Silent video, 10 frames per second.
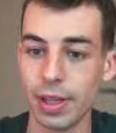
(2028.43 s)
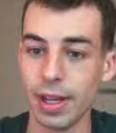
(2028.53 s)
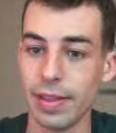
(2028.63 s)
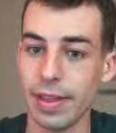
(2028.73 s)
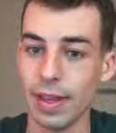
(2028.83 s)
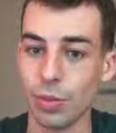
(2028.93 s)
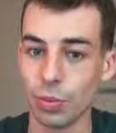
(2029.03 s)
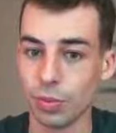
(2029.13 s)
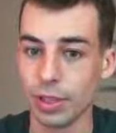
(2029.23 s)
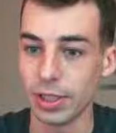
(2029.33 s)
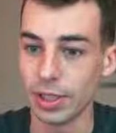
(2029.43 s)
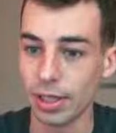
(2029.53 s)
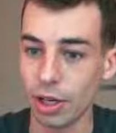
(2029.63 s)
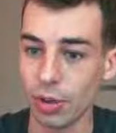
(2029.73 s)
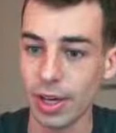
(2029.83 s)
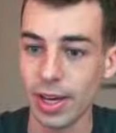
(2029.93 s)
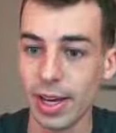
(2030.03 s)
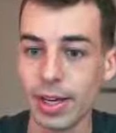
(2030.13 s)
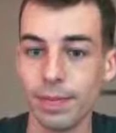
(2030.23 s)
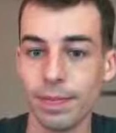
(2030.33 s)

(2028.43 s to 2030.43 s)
and then we need a k array a.